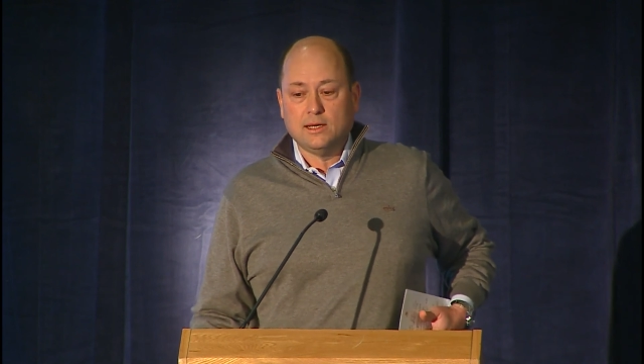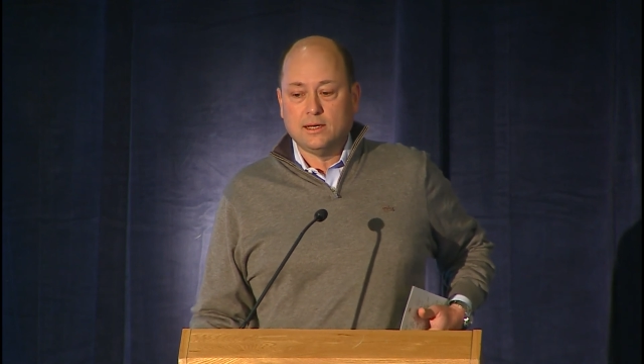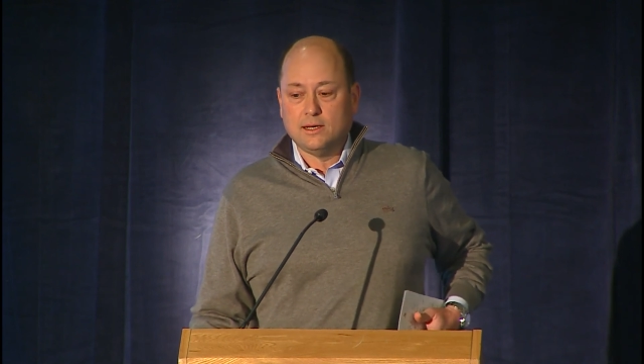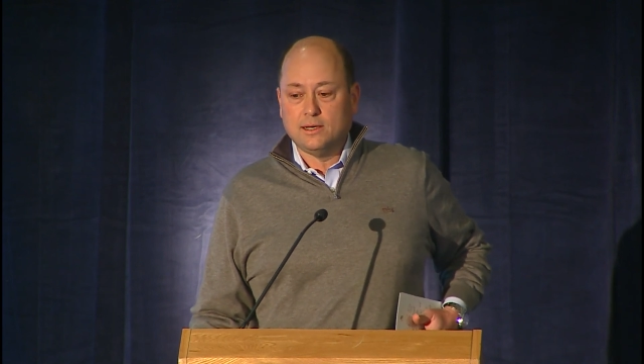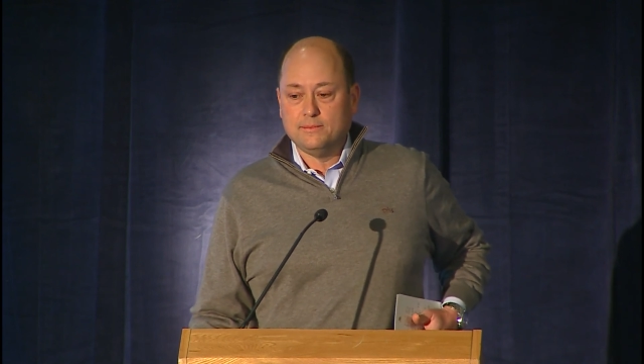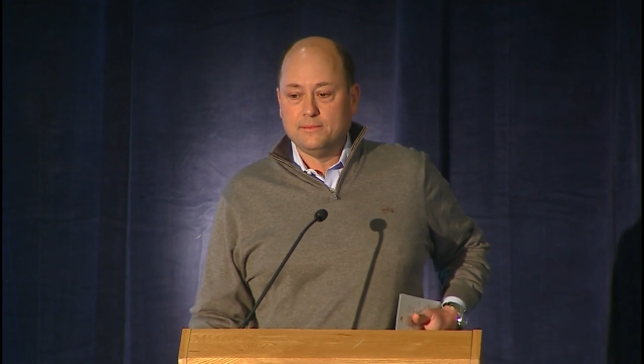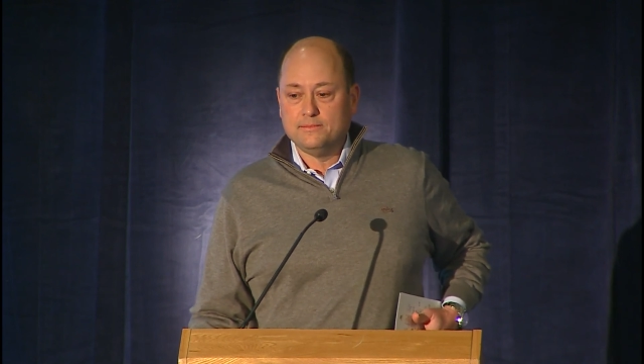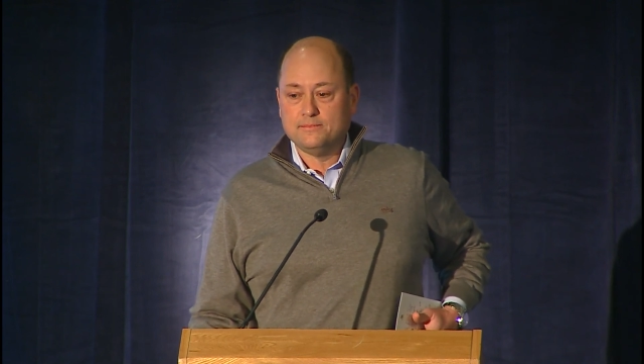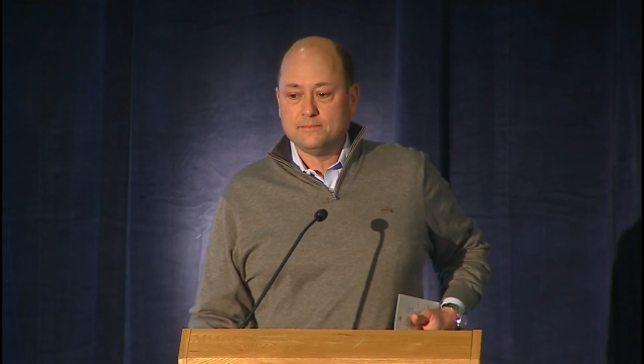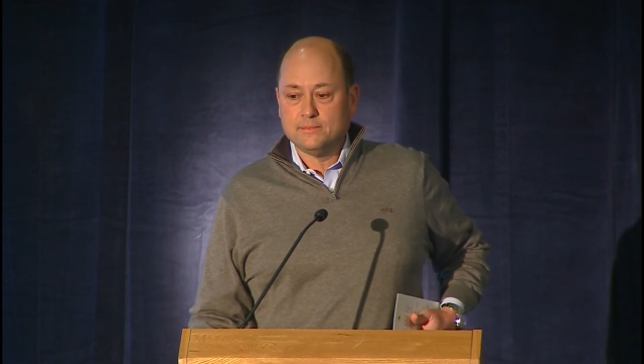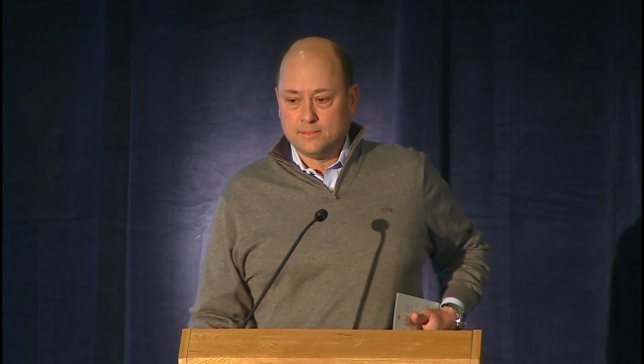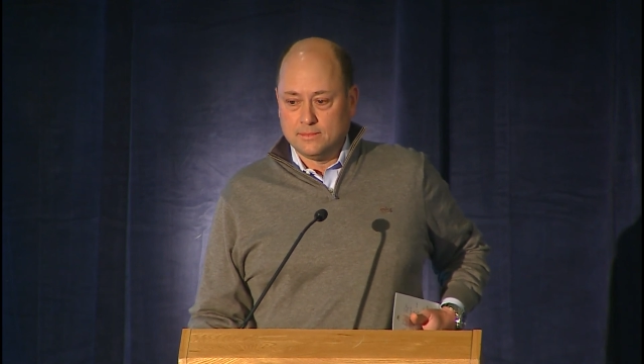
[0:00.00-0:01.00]
And
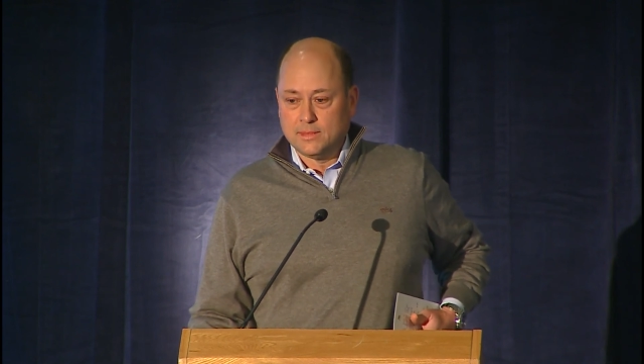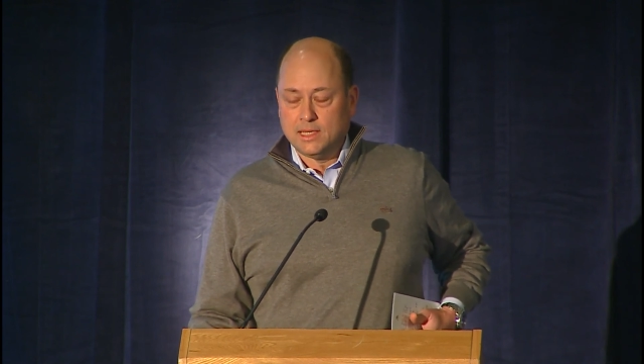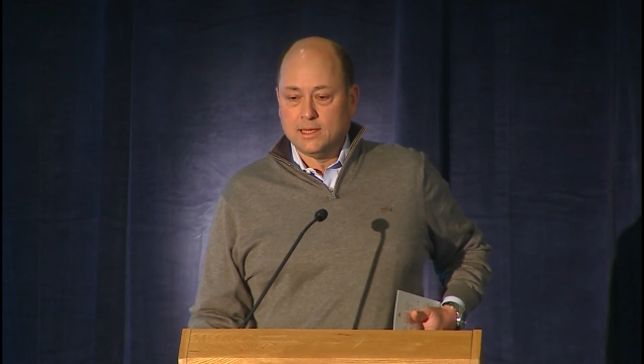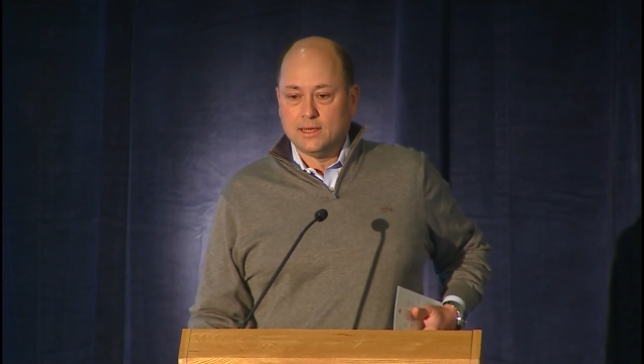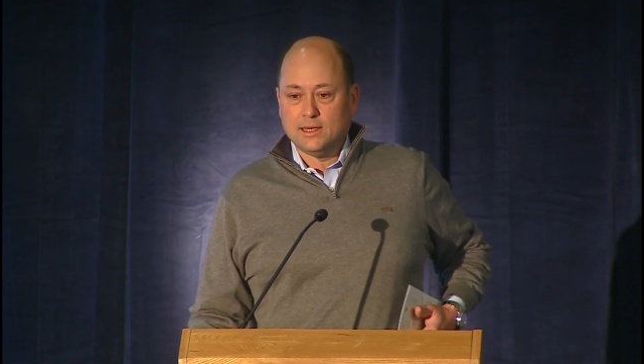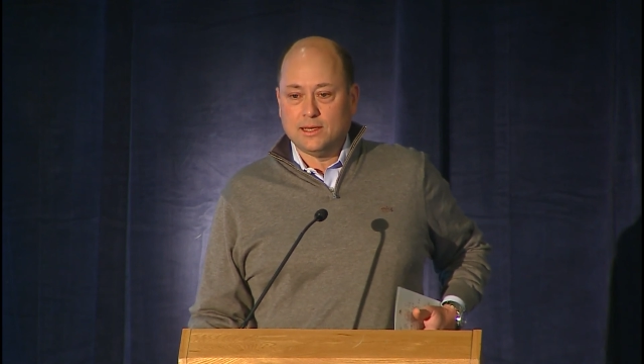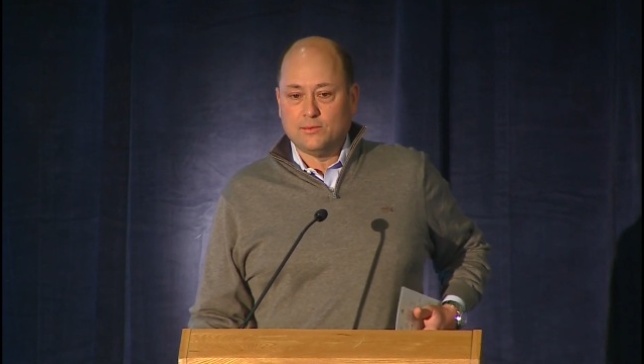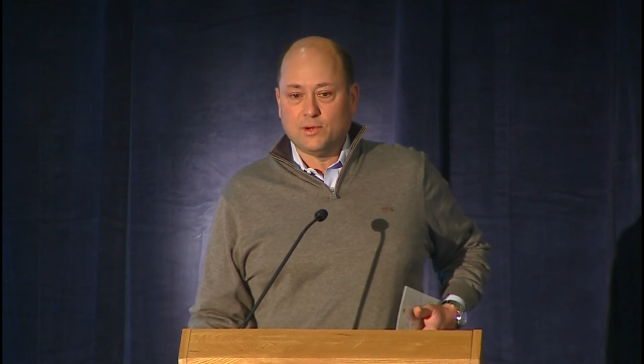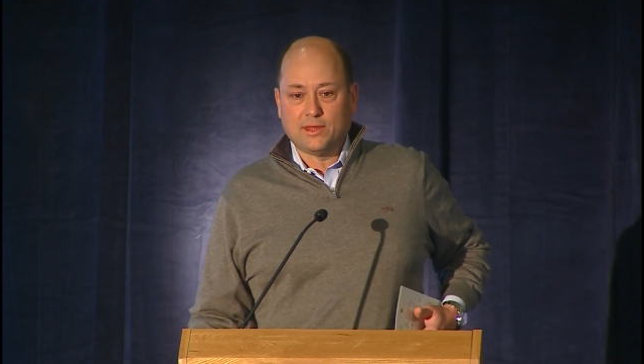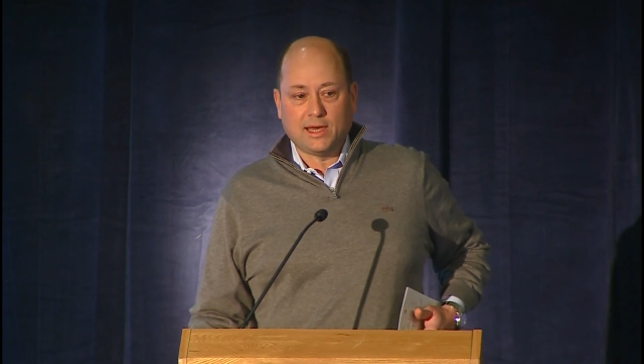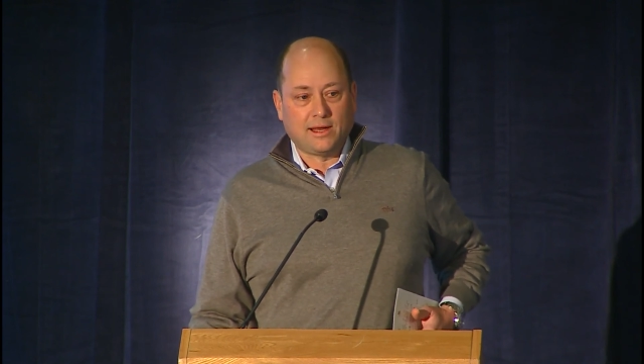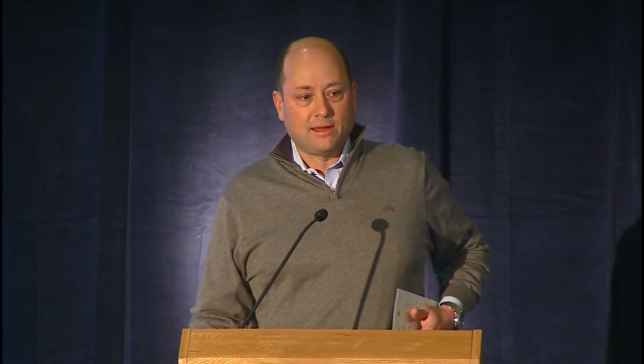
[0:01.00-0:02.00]

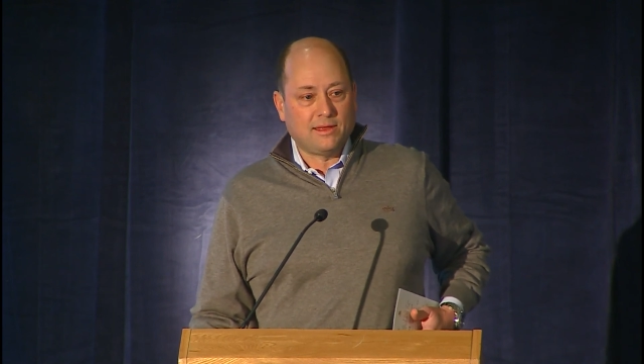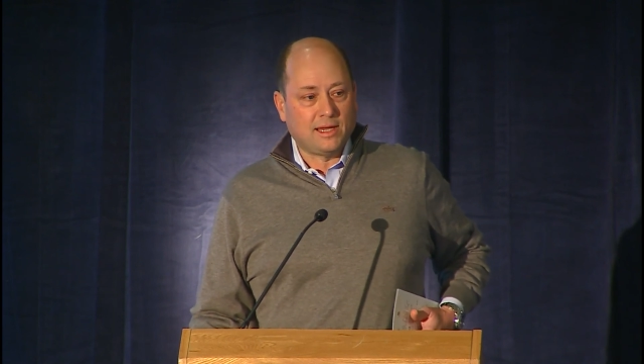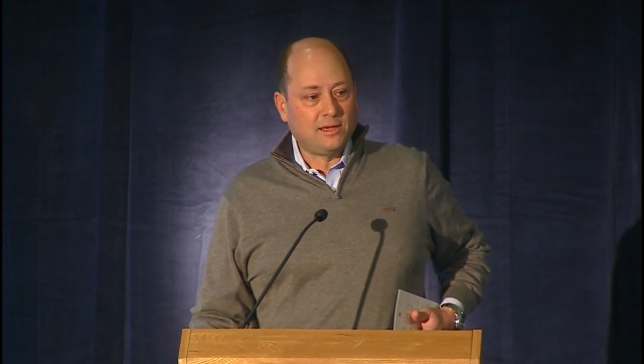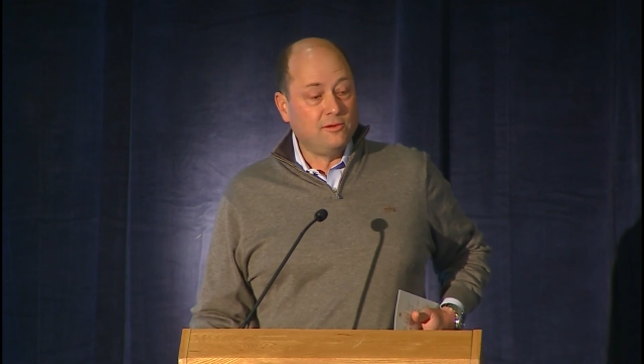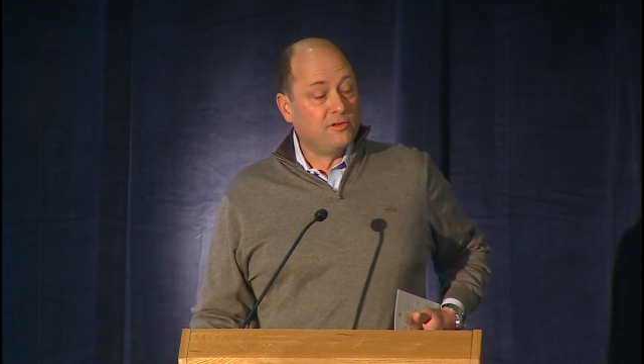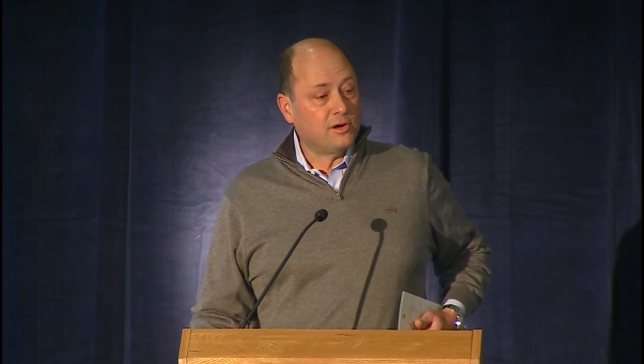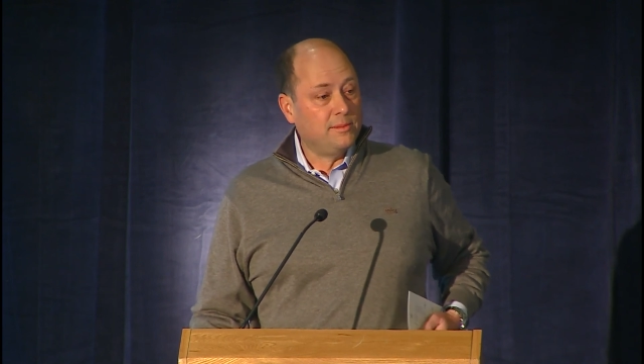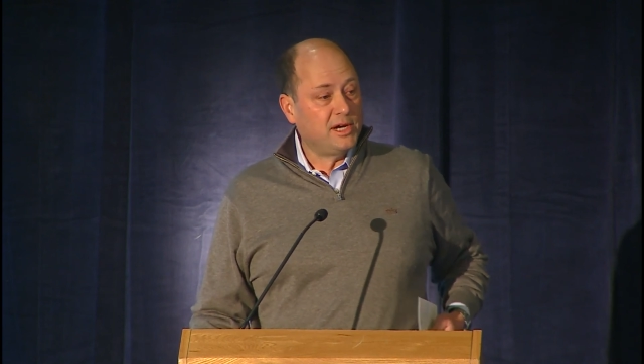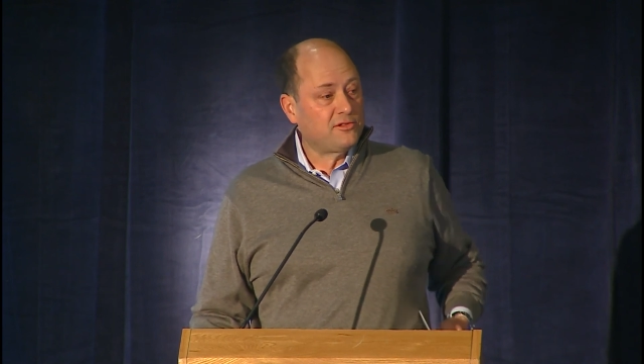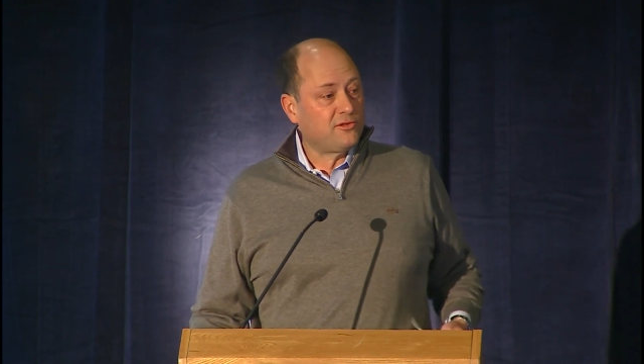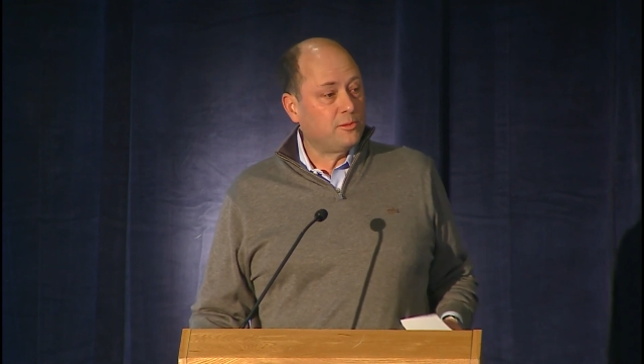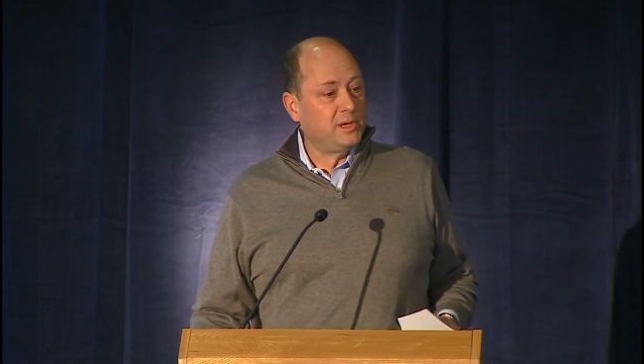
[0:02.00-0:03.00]
with that, I thank you very
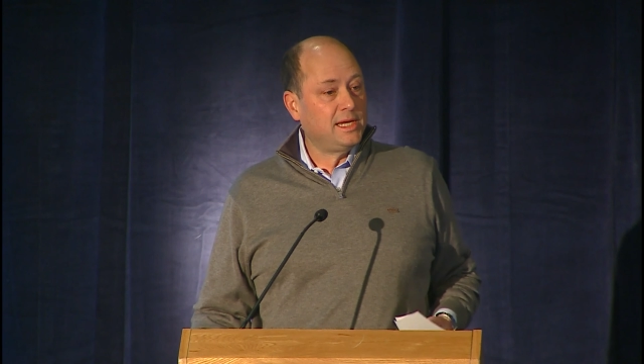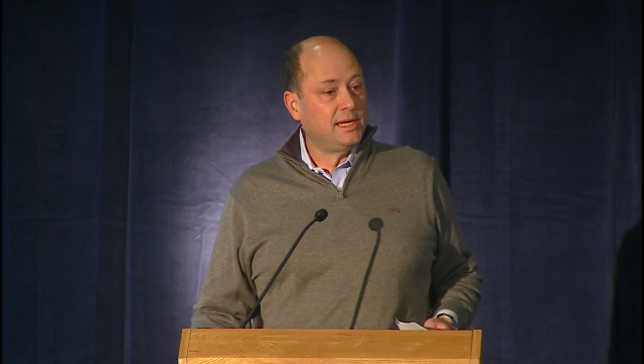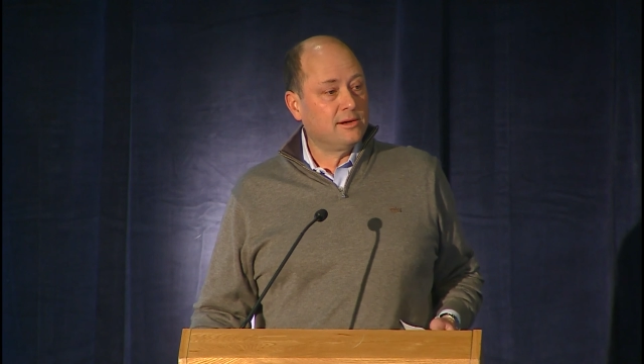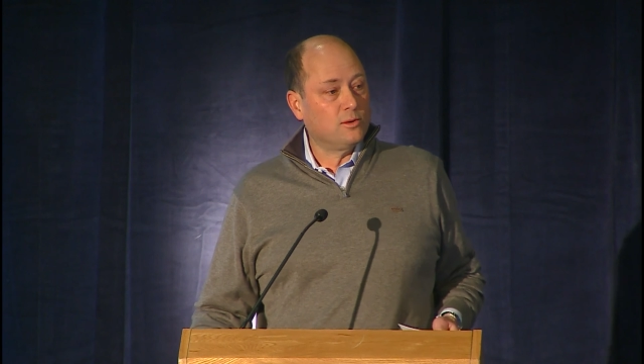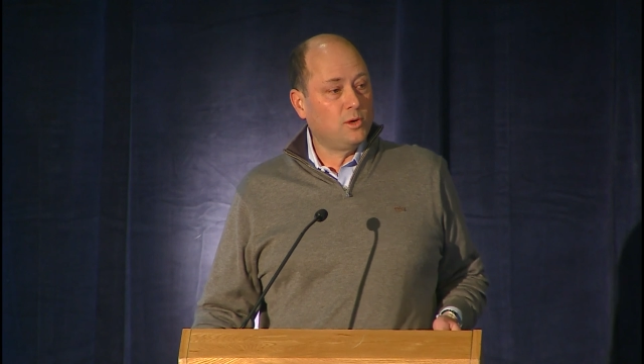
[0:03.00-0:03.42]
much for being here.